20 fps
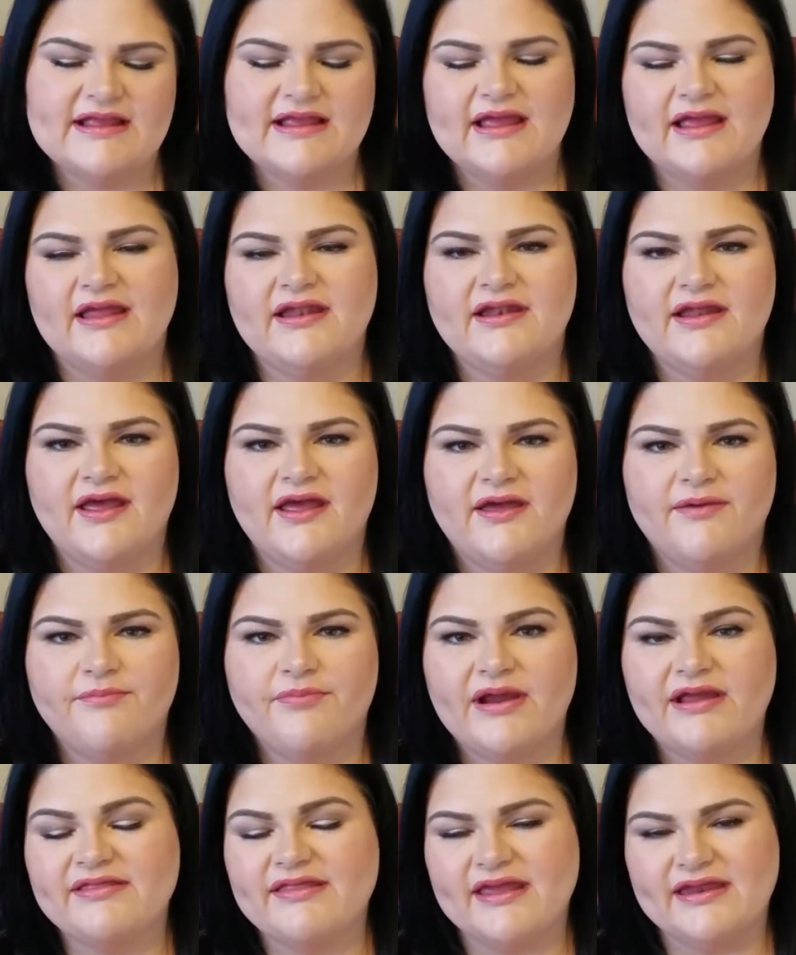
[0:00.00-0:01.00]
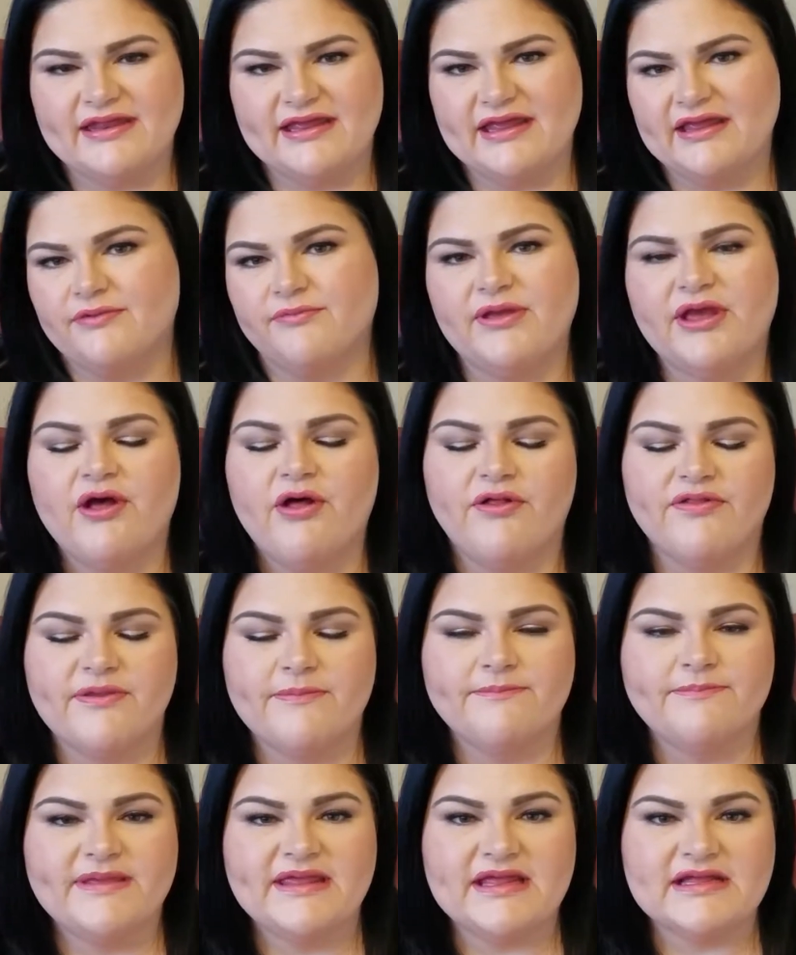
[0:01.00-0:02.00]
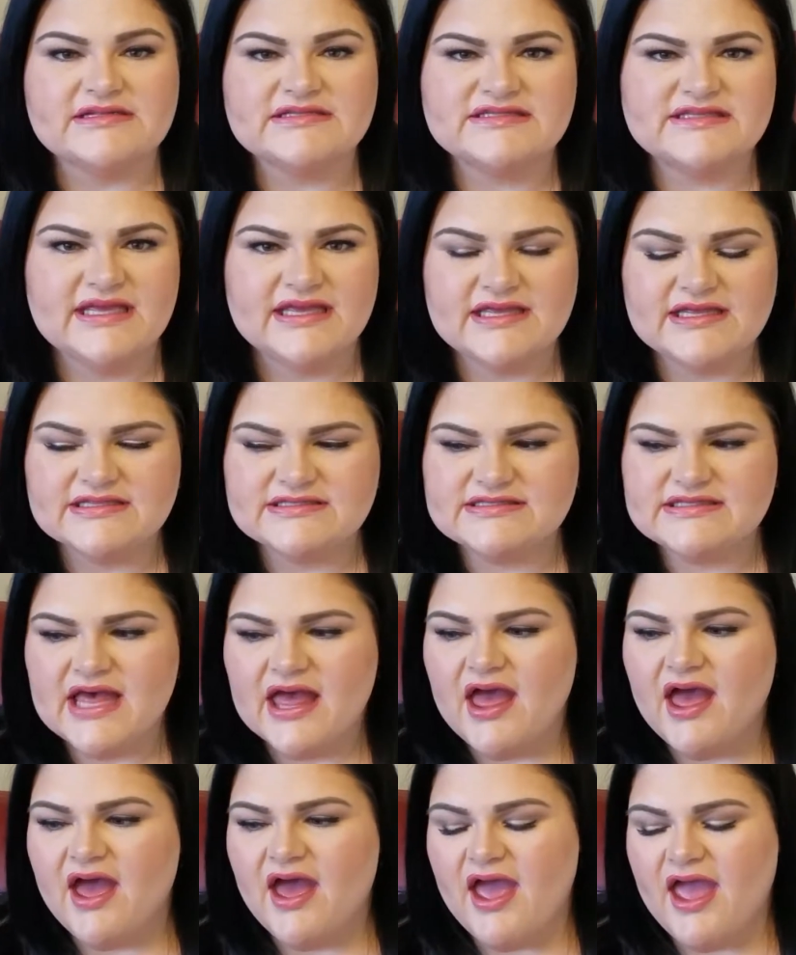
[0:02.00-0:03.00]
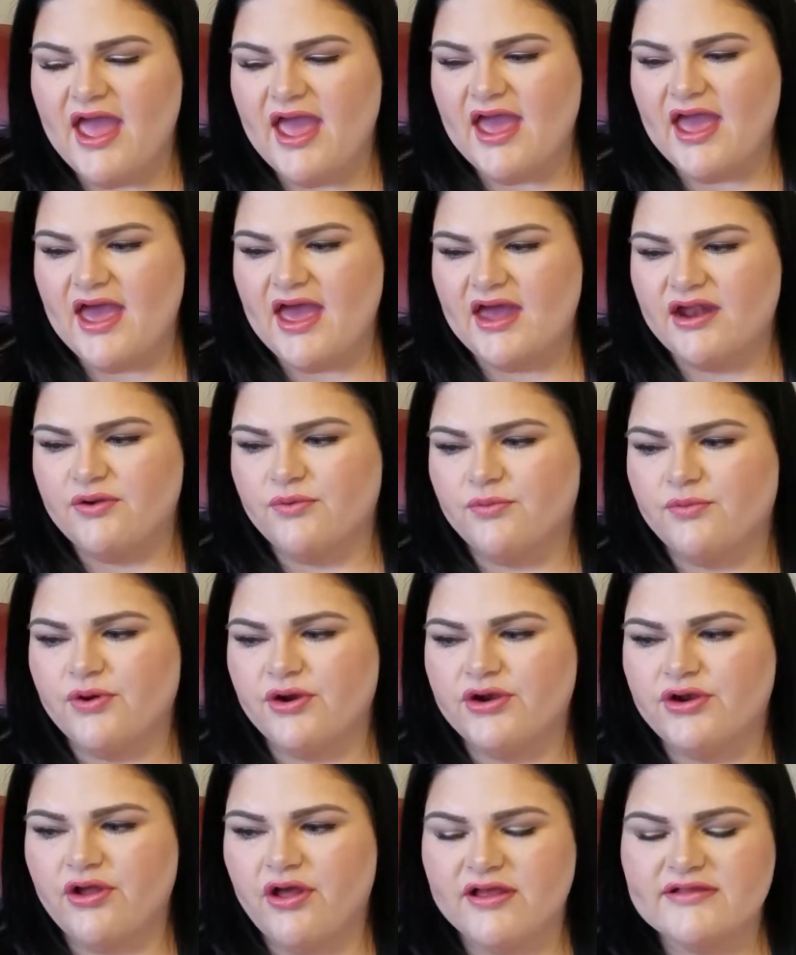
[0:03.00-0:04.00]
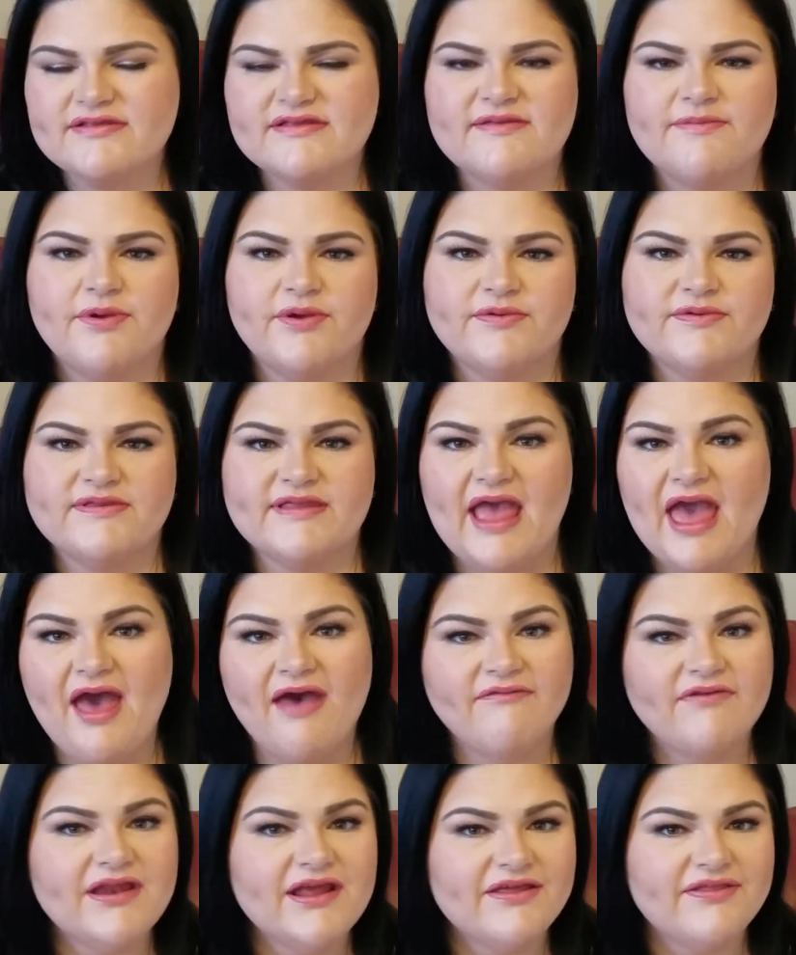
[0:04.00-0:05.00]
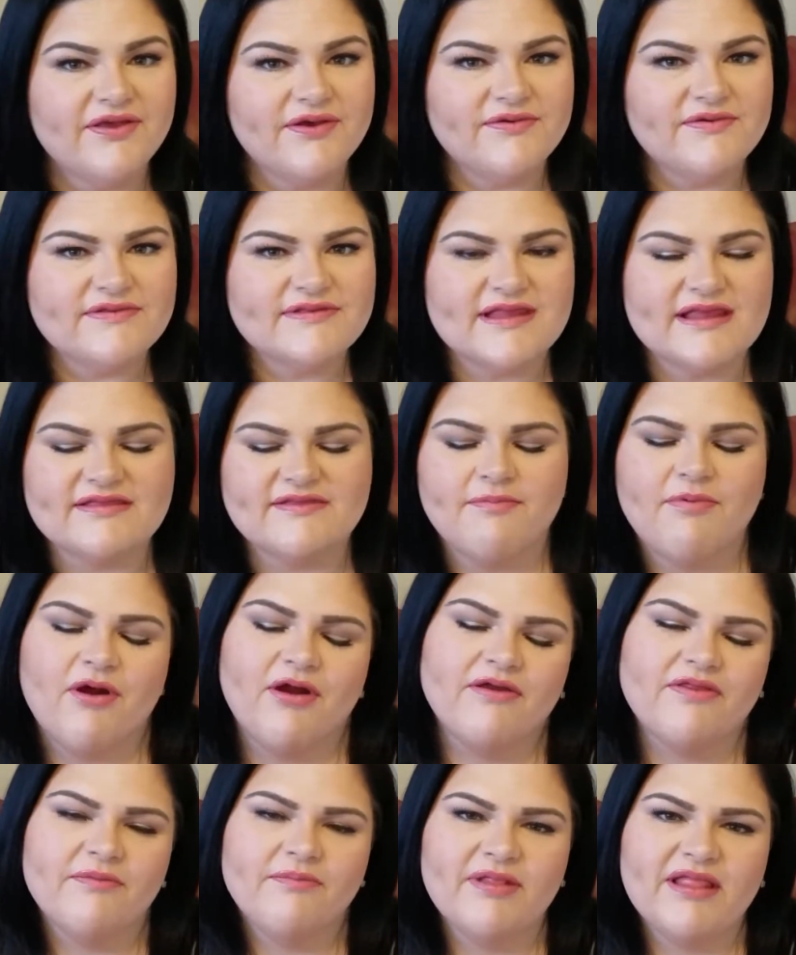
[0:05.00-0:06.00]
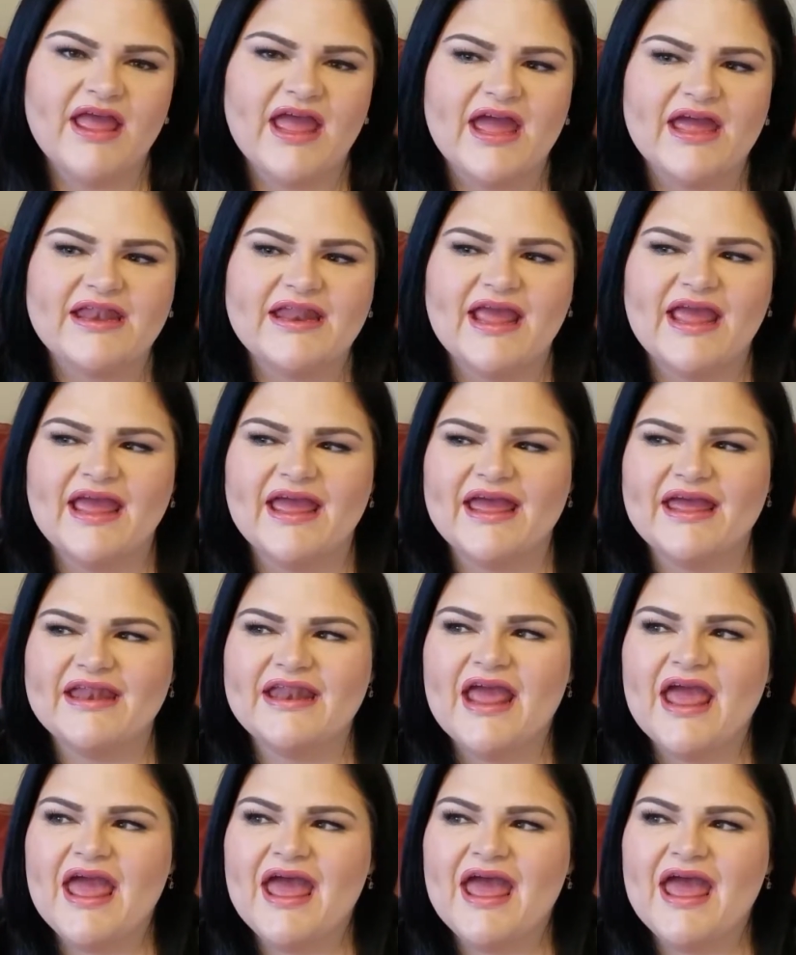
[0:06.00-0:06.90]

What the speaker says: In Brightline Eating, we call them BLTs, and we're not supposed to have any of those. That's part of the plan. And